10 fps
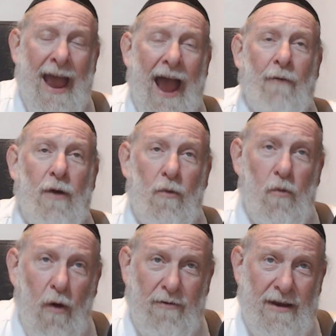And we're
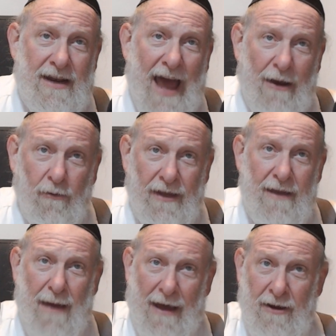worried not only
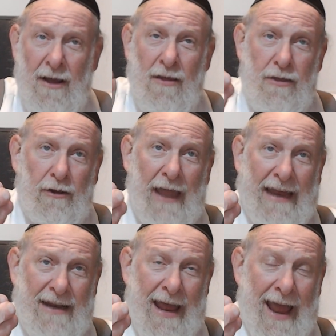about the
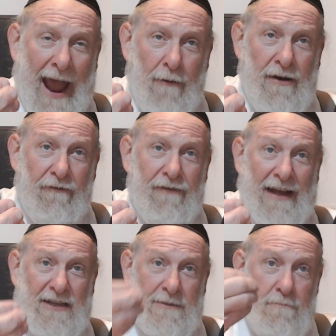light, how it
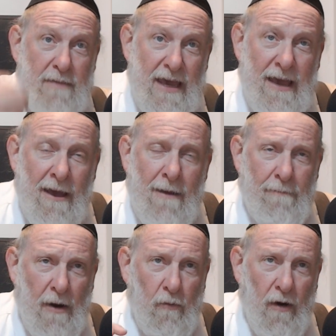affects me,
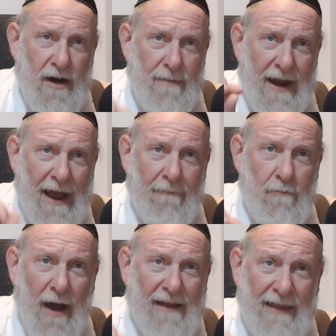but I'm worried about how
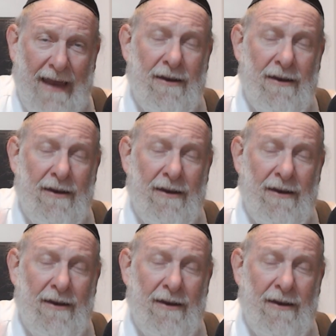my light